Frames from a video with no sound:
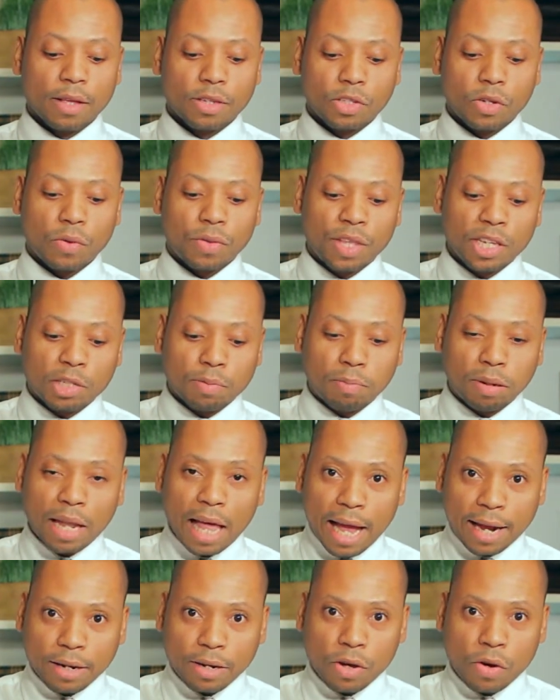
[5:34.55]
So this
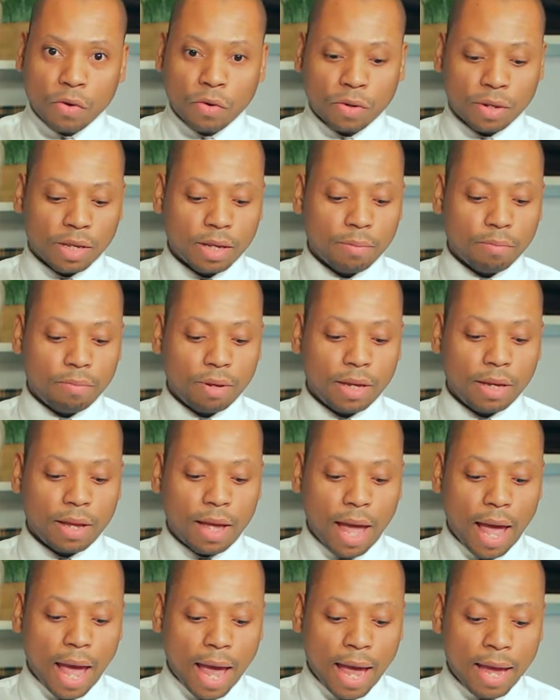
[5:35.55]
black note can be
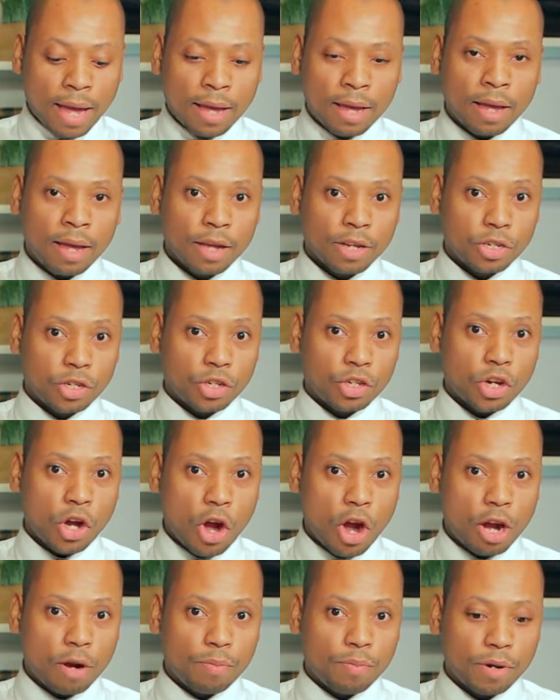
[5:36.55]
A
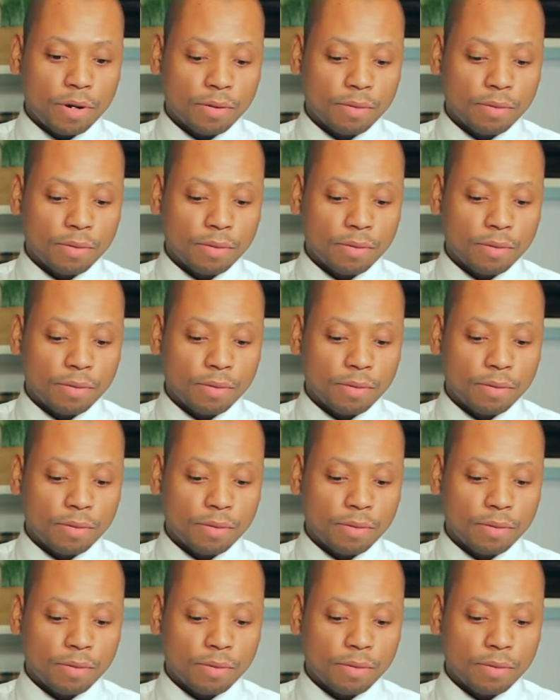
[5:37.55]
sharp